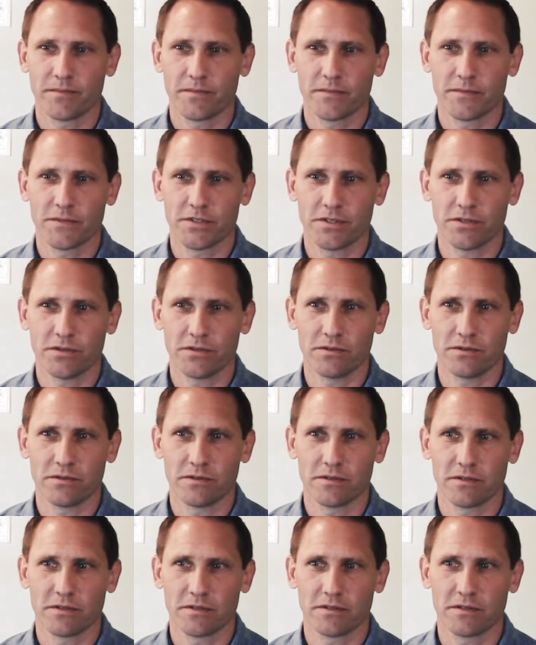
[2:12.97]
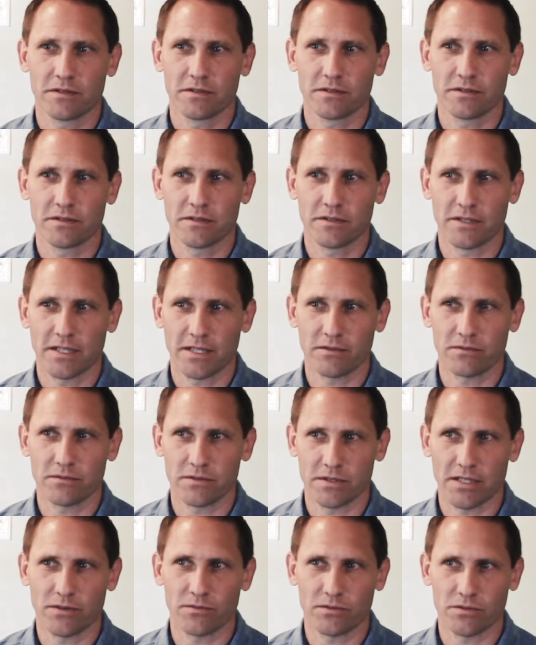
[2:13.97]
So
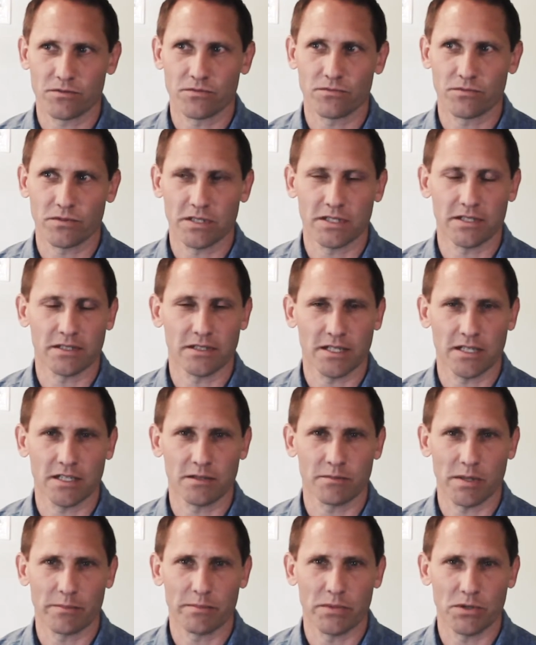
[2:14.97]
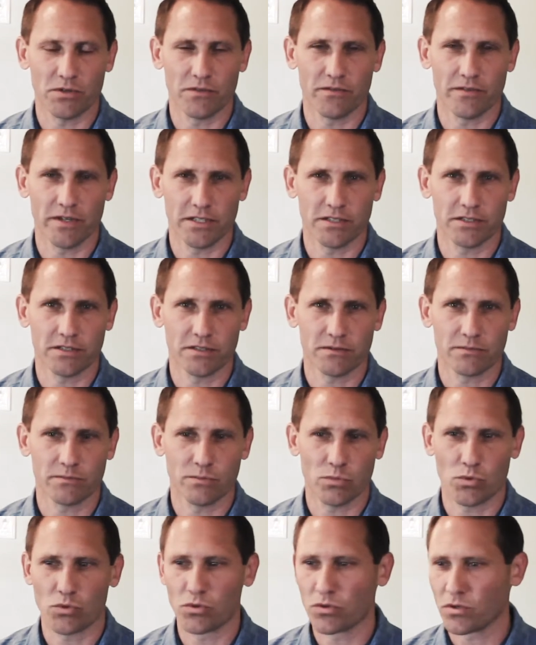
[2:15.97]
that was really kind of my motivation.
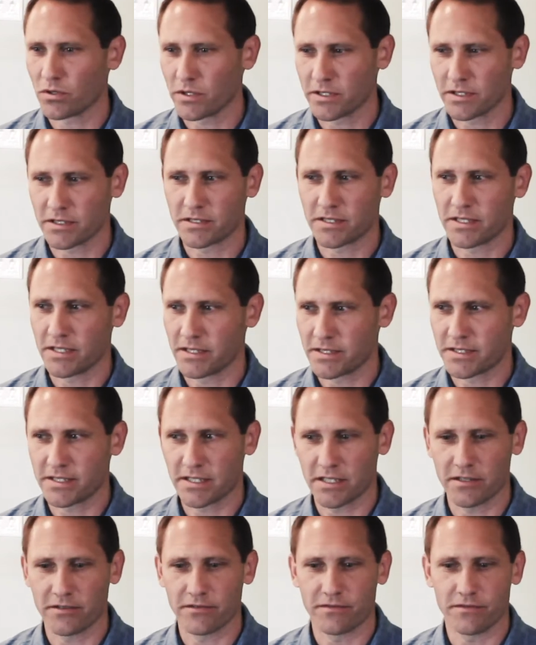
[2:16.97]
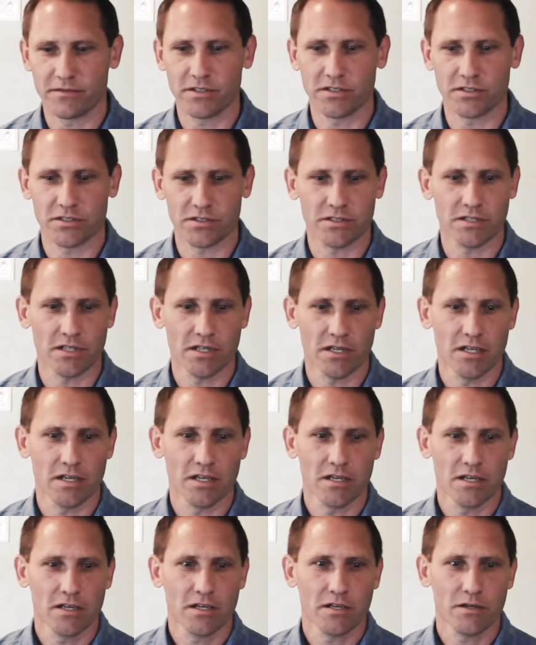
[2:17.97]
More instead of just
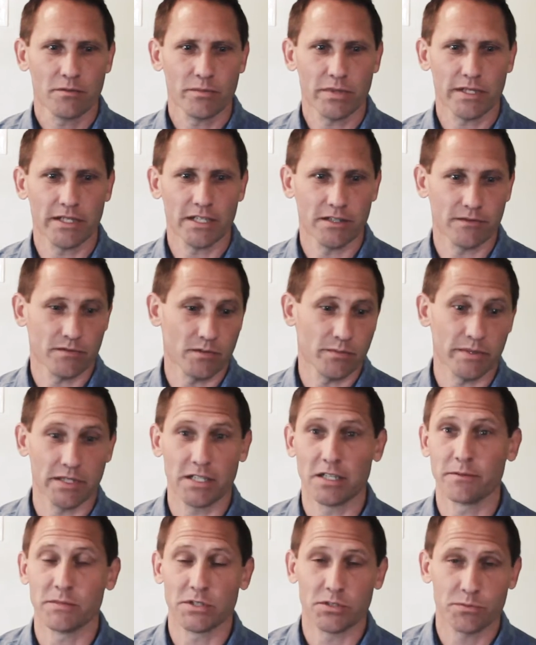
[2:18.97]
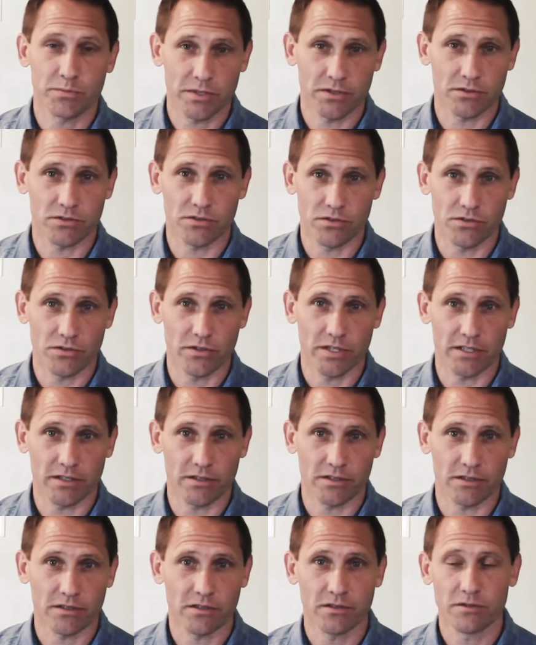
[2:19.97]
being able to become a spiritual
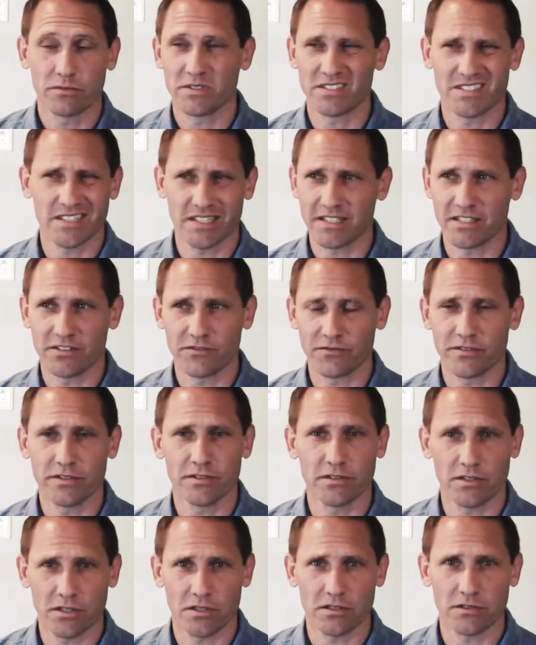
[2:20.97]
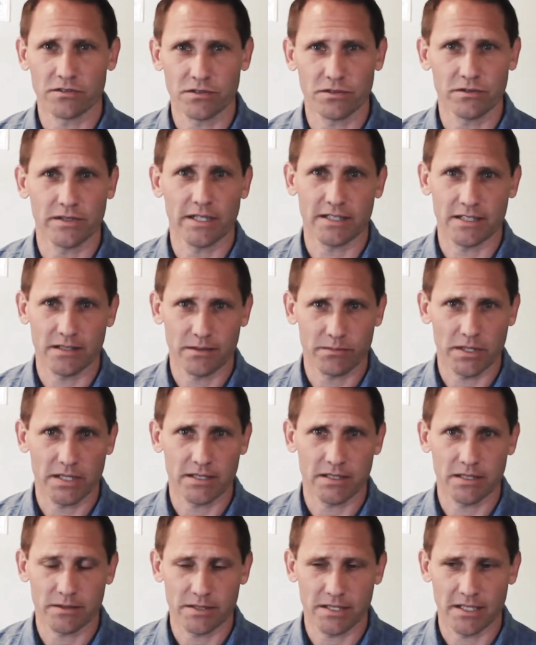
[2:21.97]
director, which I didn't feel called to at
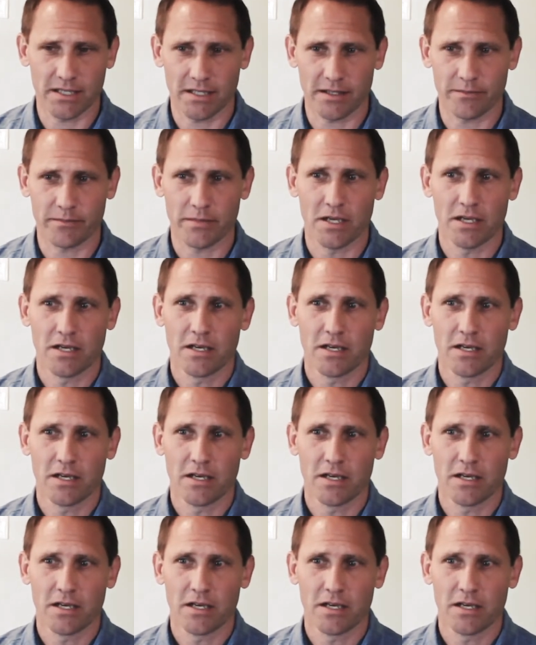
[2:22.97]
the time.